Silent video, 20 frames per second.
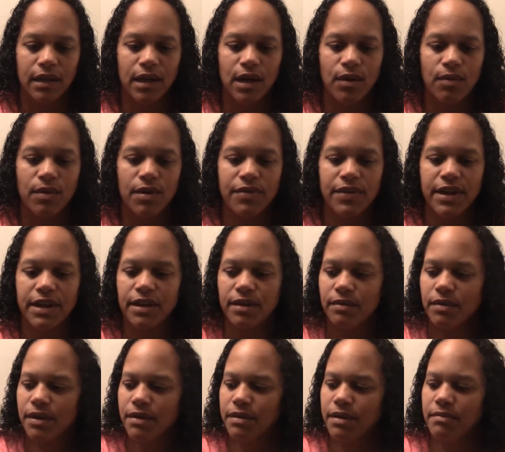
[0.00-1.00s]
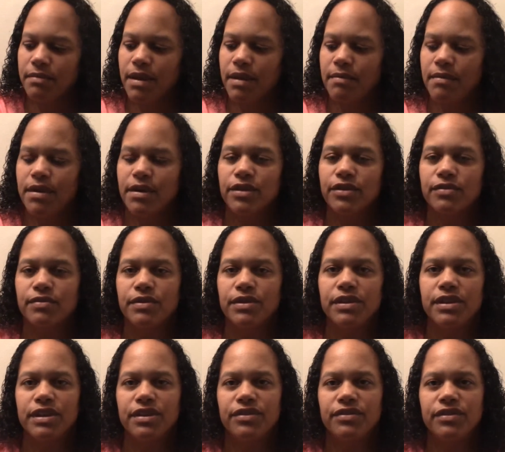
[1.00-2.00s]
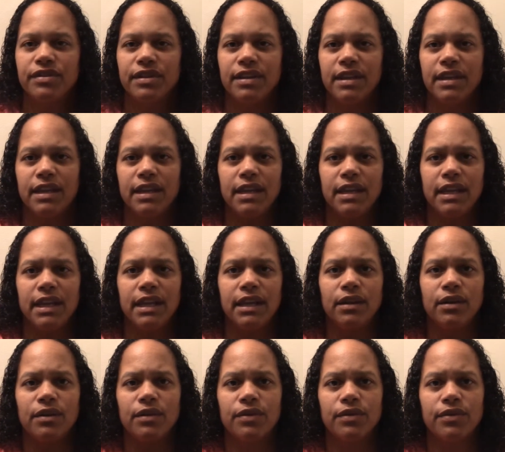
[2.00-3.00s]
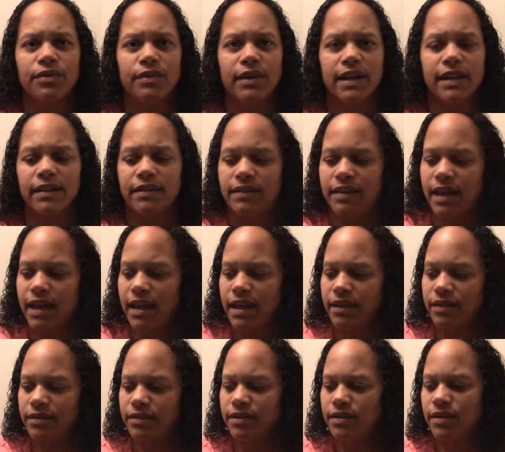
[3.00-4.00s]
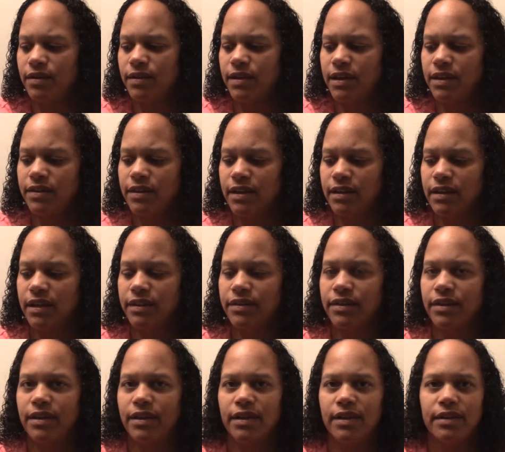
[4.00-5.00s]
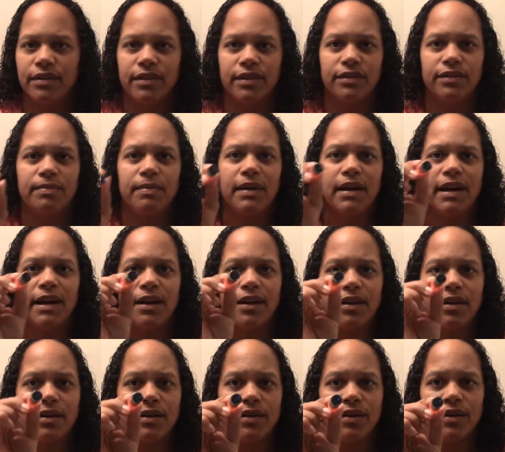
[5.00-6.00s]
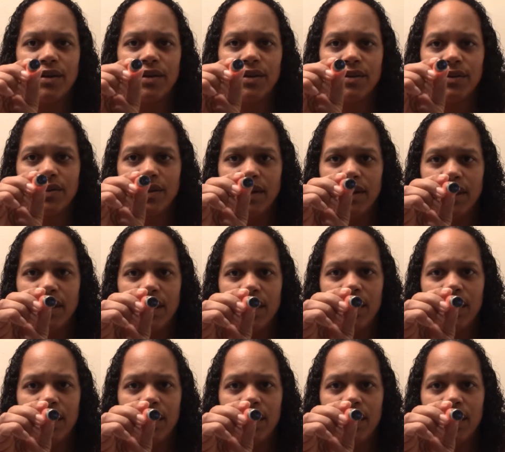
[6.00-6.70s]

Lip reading: One thing you'll want to remember is when you're using the Ego threaded tanks, you know, anything like the Spire or the